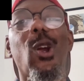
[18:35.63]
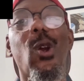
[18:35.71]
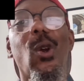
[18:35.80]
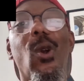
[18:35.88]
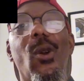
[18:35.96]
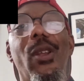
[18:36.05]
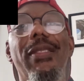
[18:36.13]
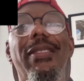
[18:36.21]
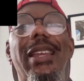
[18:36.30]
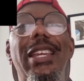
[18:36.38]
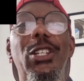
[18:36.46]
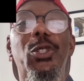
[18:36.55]
earn
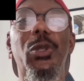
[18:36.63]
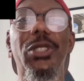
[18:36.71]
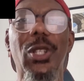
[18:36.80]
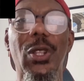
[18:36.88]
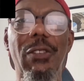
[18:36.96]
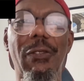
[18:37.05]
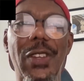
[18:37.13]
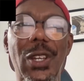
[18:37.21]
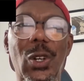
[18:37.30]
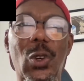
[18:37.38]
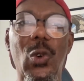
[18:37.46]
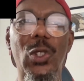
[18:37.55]
the interest on the
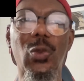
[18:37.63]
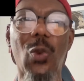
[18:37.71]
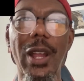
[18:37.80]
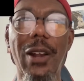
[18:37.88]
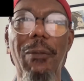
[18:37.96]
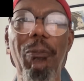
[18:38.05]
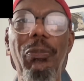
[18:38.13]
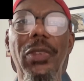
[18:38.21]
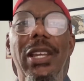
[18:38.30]
vehicle as well,